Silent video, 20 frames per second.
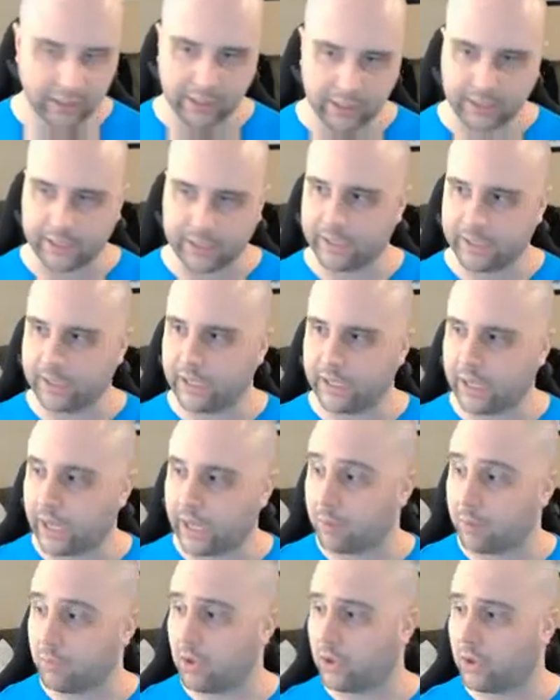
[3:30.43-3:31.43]

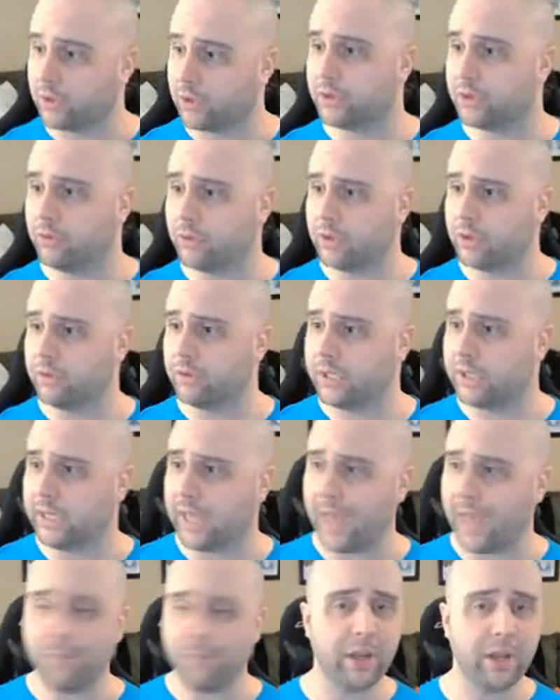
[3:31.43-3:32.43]
I'm also
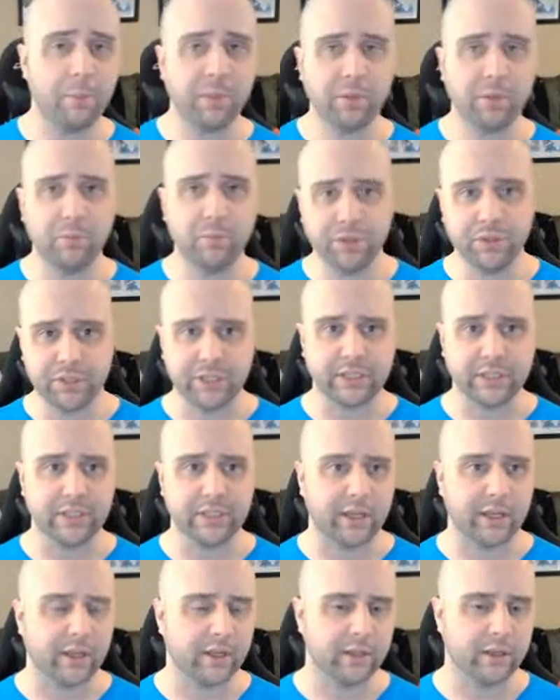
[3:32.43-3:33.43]
using Epidemic Music
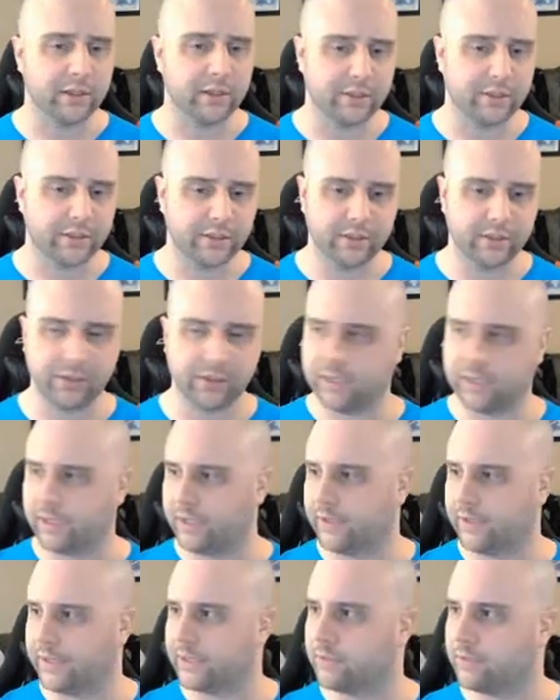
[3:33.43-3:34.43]
today because
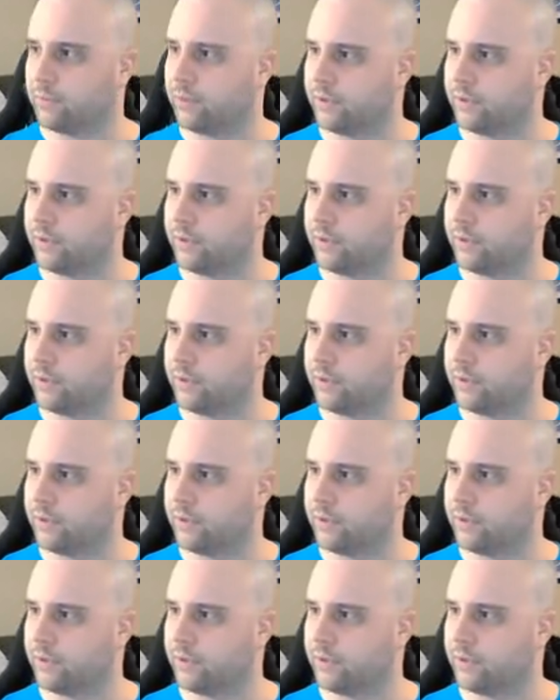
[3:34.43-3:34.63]
that's where